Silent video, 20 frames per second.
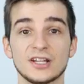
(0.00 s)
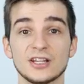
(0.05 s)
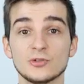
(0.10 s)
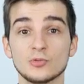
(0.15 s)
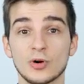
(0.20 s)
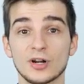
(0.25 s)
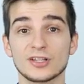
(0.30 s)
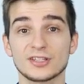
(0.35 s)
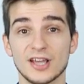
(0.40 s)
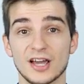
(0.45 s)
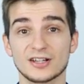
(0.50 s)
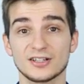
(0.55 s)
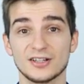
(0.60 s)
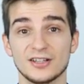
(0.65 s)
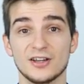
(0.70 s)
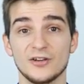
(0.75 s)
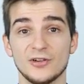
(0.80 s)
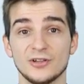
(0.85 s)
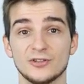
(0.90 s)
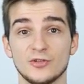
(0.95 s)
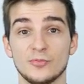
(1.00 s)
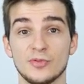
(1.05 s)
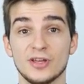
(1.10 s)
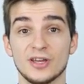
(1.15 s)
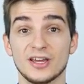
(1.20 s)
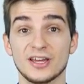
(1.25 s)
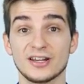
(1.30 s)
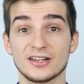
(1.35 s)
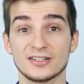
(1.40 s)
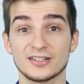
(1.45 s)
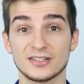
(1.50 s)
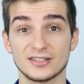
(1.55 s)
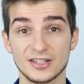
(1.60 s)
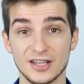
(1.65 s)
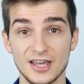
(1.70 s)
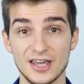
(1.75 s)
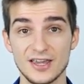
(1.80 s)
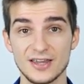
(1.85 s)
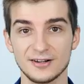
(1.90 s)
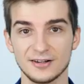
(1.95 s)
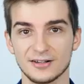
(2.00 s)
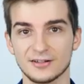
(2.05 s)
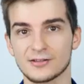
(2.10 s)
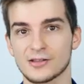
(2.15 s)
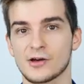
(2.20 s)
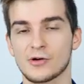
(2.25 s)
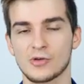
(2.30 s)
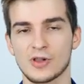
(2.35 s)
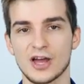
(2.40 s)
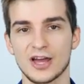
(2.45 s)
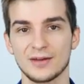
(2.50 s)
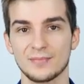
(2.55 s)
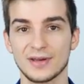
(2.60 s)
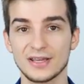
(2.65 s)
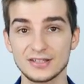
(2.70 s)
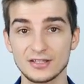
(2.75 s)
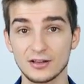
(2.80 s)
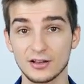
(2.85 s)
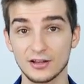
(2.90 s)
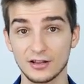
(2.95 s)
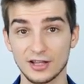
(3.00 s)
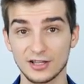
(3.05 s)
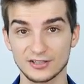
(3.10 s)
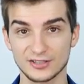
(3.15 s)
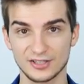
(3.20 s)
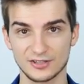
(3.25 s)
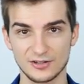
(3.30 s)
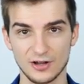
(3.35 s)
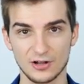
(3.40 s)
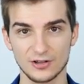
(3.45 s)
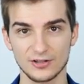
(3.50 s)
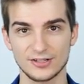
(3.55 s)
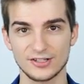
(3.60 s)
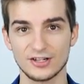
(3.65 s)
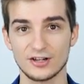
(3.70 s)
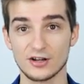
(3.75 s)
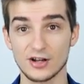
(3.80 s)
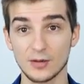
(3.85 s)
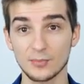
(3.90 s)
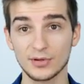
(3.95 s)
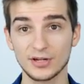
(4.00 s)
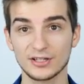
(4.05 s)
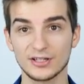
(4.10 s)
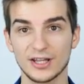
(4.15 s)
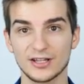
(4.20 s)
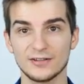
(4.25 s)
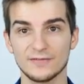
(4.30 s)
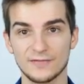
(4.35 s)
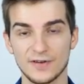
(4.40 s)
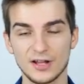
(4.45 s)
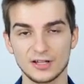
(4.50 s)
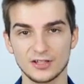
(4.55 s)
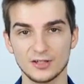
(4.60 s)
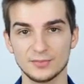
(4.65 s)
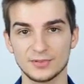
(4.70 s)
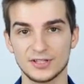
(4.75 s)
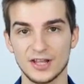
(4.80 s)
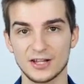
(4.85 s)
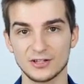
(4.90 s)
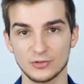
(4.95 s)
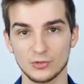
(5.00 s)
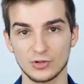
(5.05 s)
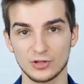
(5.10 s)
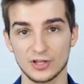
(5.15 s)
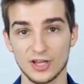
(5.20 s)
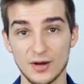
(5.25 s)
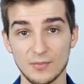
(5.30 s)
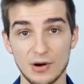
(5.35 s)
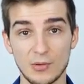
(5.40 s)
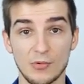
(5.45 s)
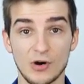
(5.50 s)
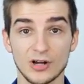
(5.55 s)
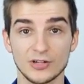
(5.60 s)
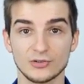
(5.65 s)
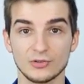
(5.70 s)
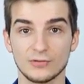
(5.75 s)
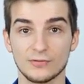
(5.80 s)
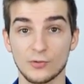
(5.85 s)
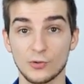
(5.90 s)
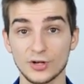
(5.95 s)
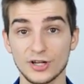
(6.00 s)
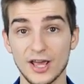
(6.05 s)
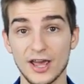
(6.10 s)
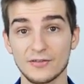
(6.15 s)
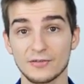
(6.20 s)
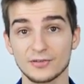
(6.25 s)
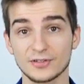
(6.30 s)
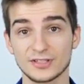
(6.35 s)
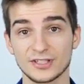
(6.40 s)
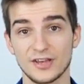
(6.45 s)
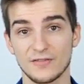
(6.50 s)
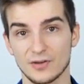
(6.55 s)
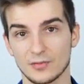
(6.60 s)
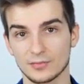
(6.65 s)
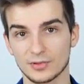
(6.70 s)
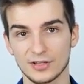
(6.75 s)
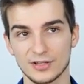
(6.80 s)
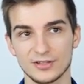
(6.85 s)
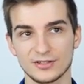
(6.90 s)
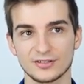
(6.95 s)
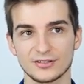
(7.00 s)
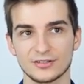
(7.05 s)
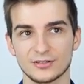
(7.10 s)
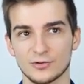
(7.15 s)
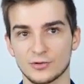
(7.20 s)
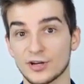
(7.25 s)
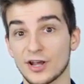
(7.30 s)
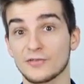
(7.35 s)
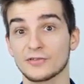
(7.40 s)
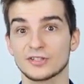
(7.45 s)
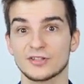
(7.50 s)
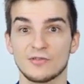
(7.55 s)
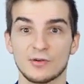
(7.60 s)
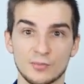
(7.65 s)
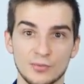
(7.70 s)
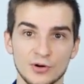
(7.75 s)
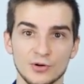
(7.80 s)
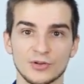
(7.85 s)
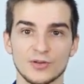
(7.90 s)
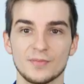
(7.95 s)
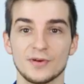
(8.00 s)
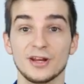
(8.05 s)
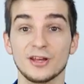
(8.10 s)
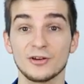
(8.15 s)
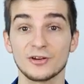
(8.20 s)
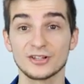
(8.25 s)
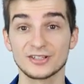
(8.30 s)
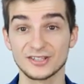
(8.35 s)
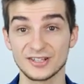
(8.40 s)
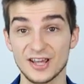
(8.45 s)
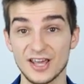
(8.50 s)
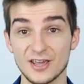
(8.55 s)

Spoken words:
And this one is actually going to be insane in low light. Basically, Lynx Technology, the company that developed that dual camera module for the iPhone 7 Plus or the iPhone 7 Pro, depending on its